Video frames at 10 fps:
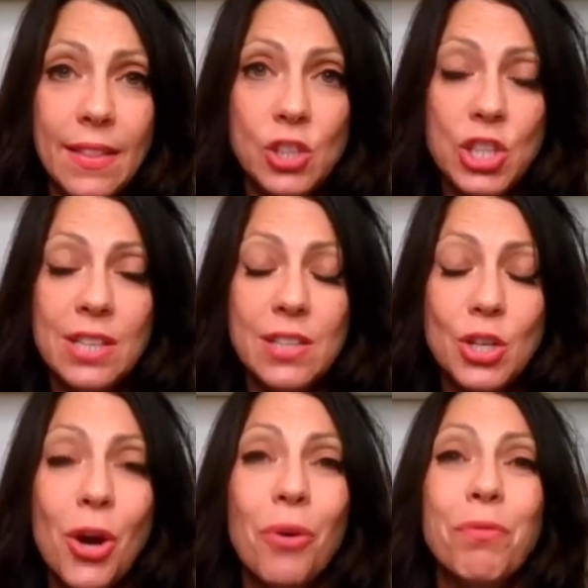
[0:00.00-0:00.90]
that she doesn't
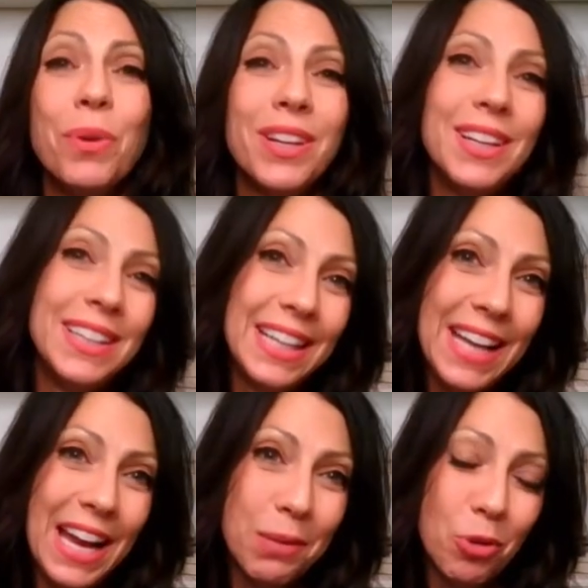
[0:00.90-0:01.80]
know if we're going to need
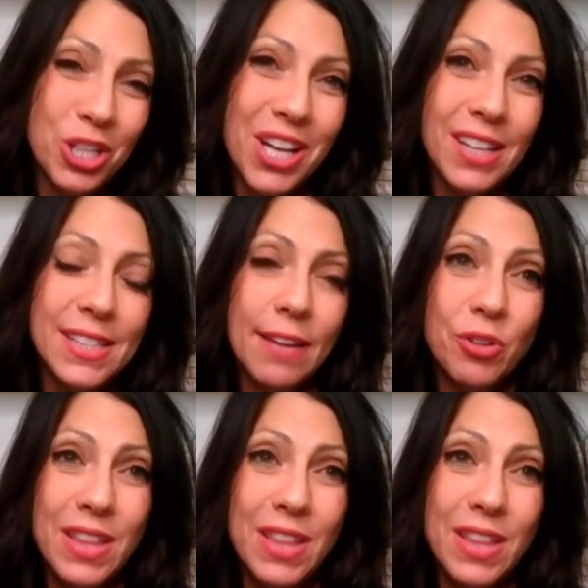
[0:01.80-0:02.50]
any more shots after